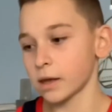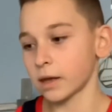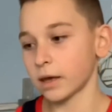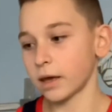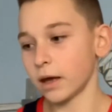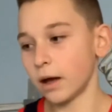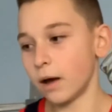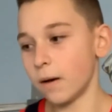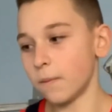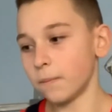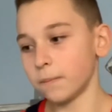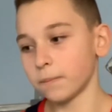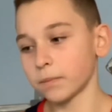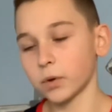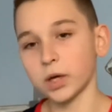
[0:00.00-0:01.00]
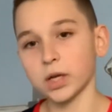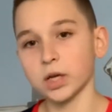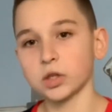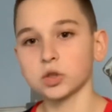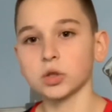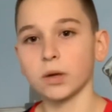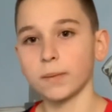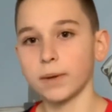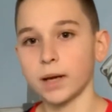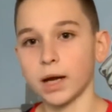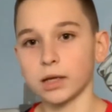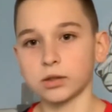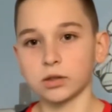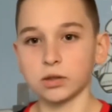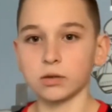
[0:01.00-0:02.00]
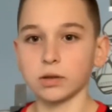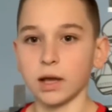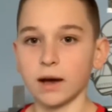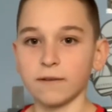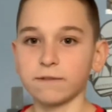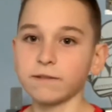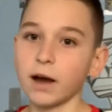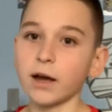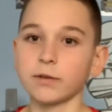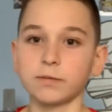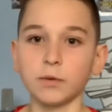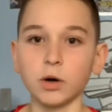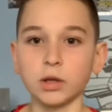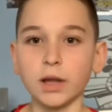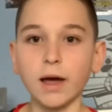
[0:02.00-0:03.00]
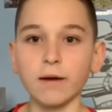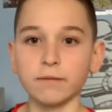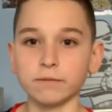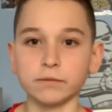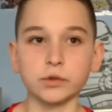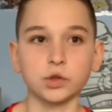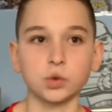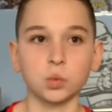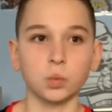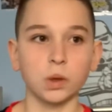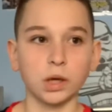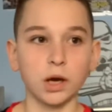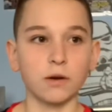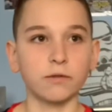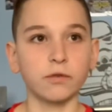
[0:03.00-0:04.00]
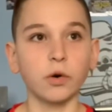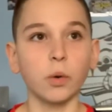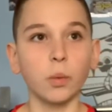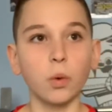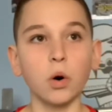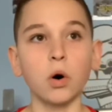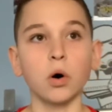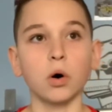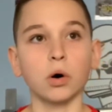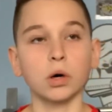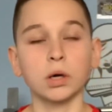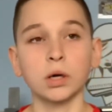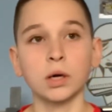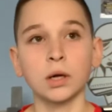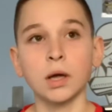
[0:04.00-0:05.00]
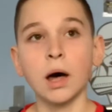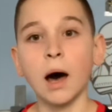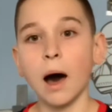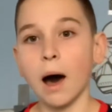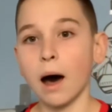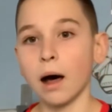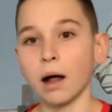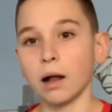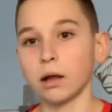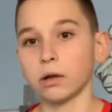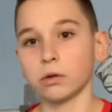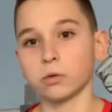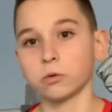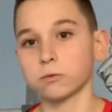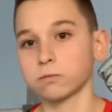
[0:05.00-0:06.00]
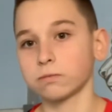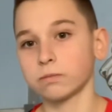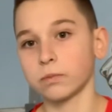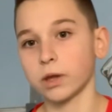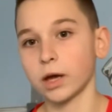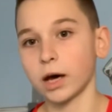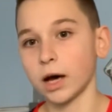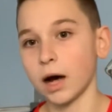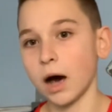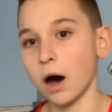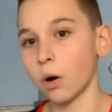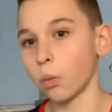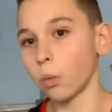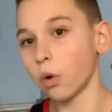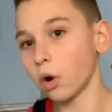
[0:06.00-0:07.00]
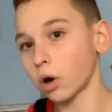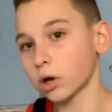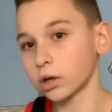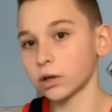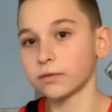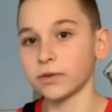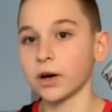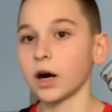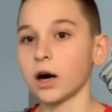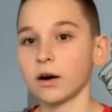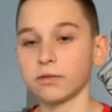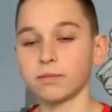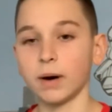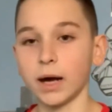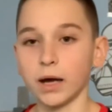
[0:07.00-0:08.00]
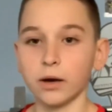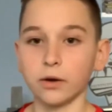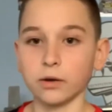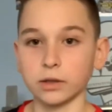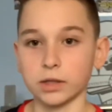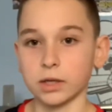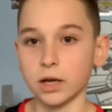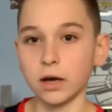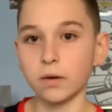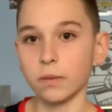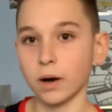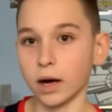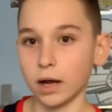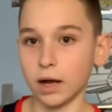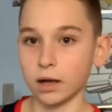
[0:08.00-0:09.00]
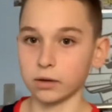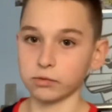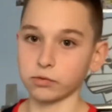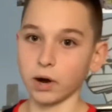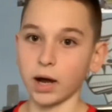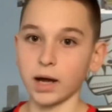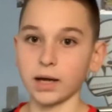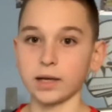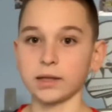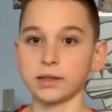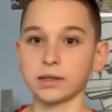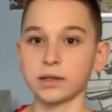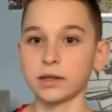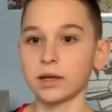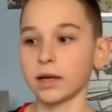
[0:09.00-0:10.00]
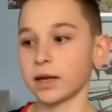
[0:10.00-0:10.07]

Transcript: when I go swimming, I'll do like 5 more lems. When I go for a walk, I'll walk another half mile, you know? I'll ride an